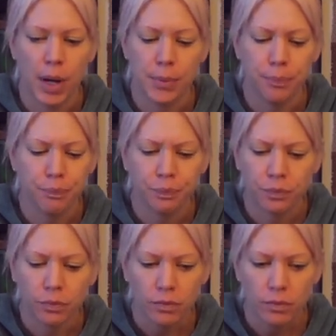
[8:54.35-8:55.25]
But
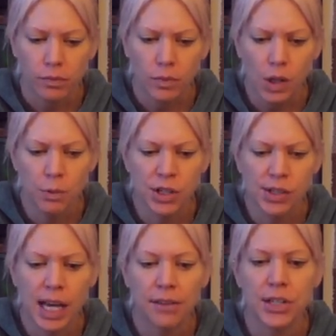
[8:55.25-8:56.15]
we
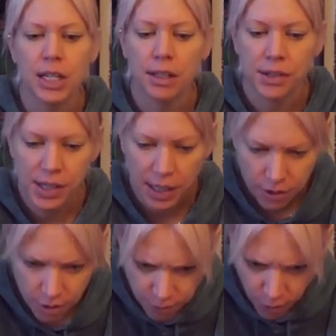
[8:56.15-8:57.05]
just have to
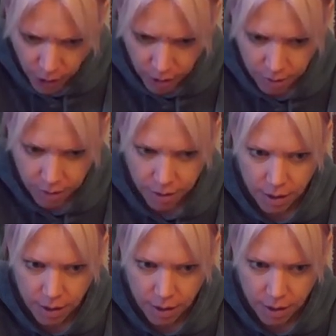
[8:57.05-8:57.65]
continue forth